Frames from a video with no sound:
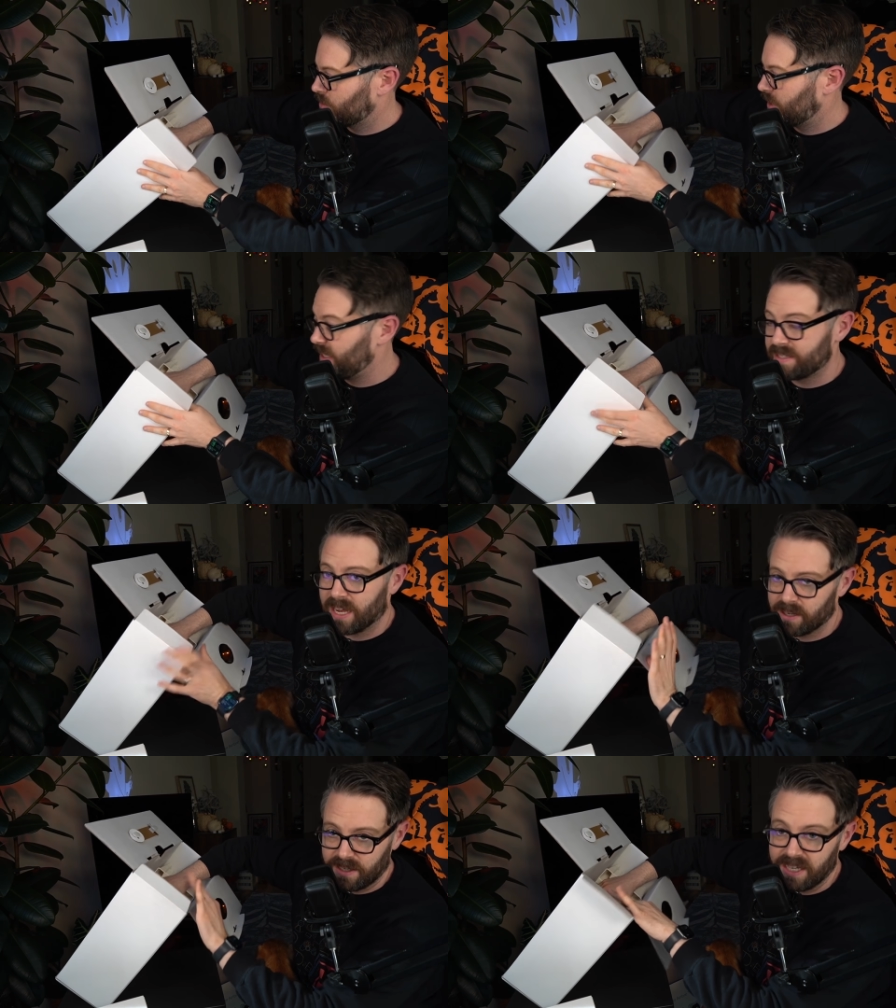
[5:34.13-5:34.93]
he's
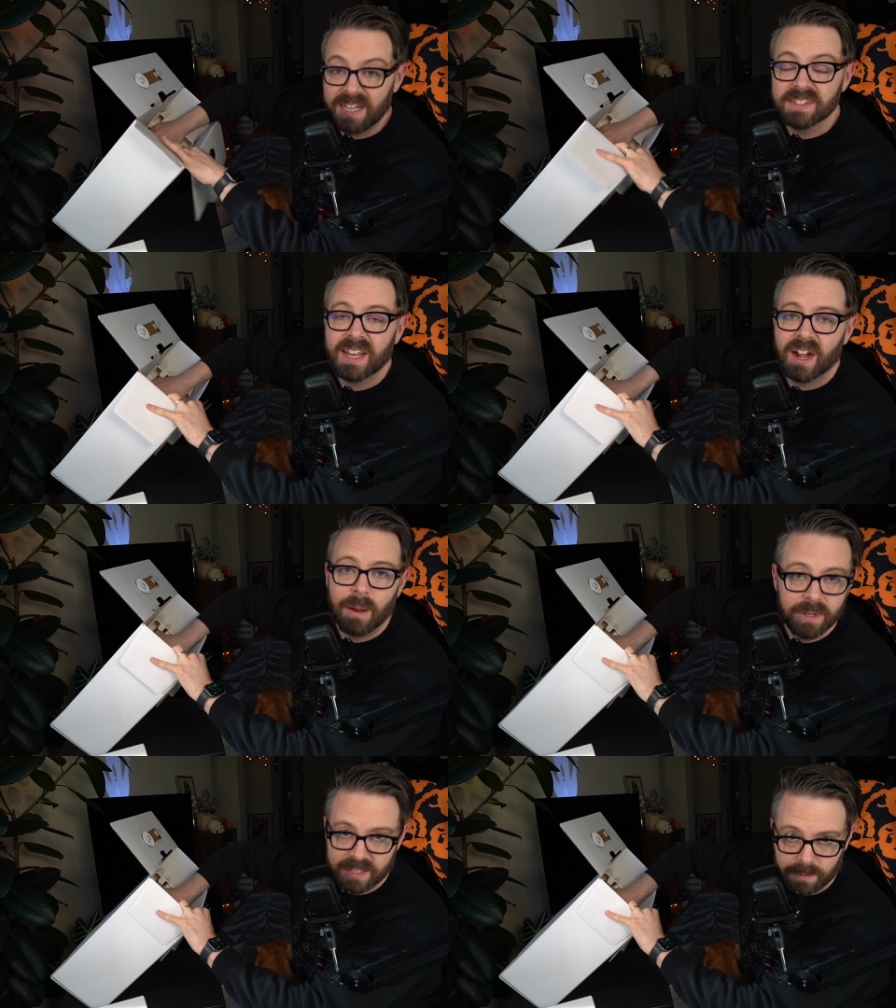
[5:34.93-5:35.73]
not, he doesn't care how
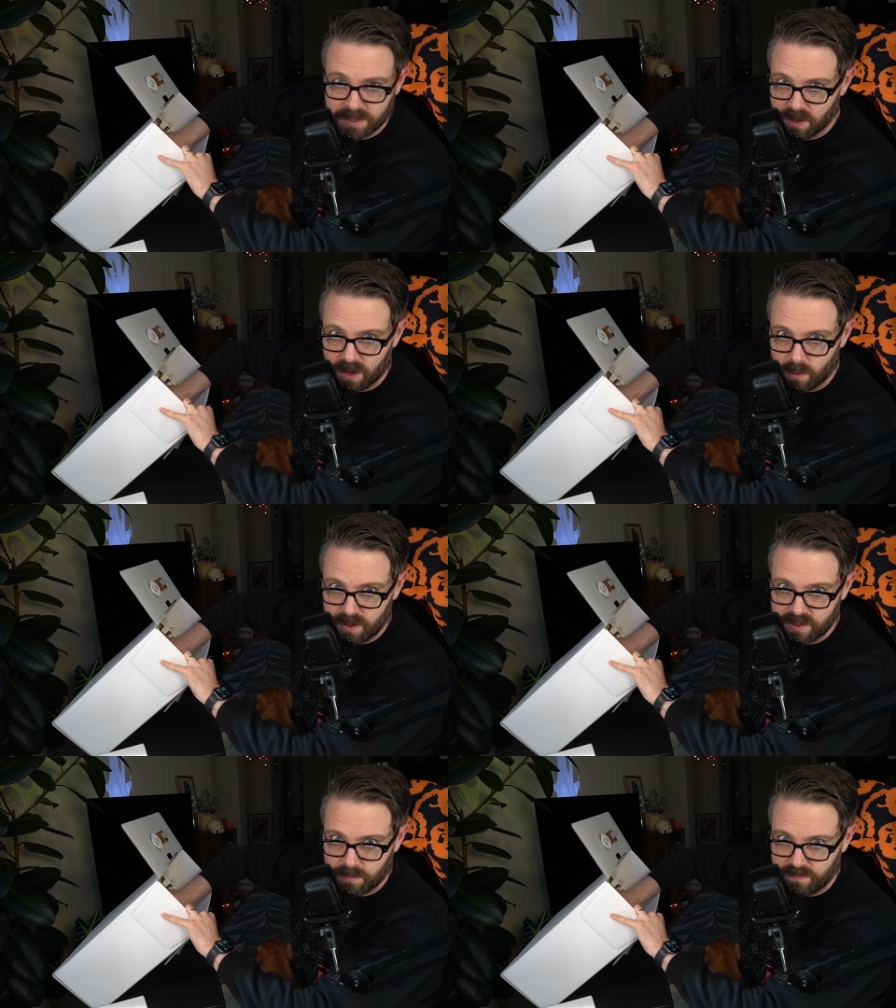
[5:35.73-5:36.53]
many times this cardboard
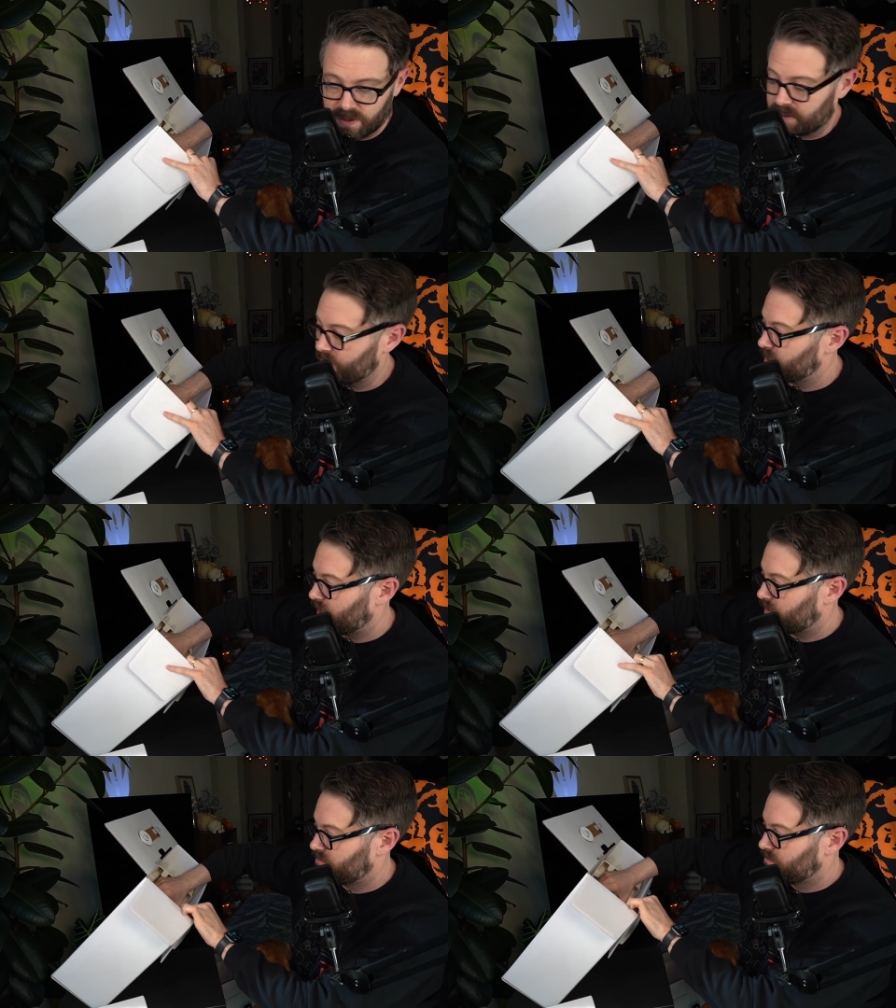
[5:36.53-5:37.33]
hits him in the face. He's
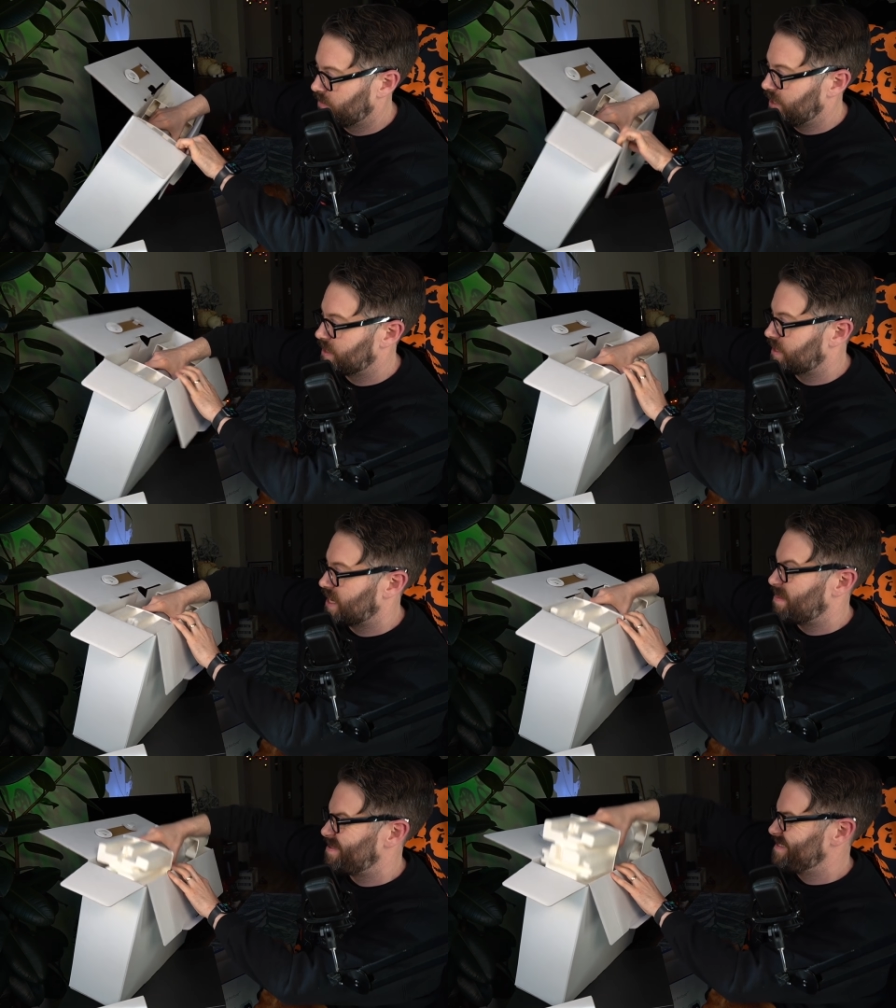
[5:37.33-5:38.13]
not, he's not
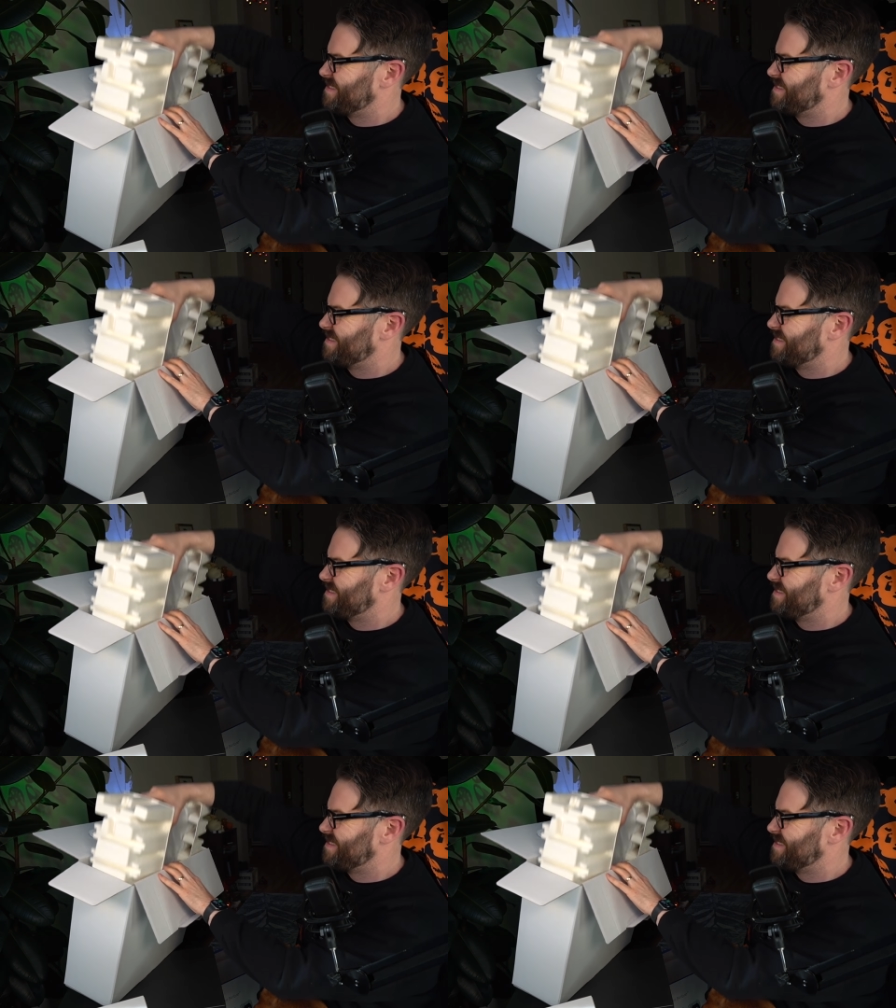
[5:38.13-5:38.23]
stopping.